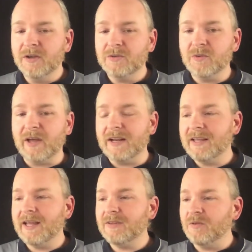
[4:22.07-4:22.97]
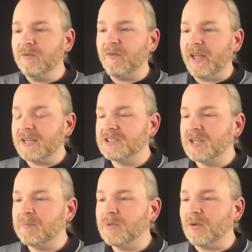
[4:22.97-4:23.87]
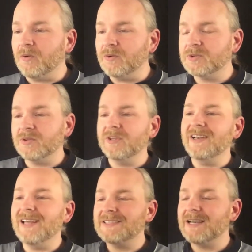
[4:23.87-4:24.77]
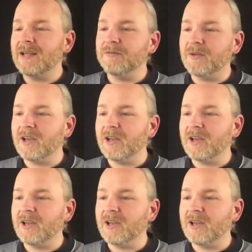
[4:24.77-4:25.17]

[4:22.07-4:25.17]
to and get to flagship, but also the next level,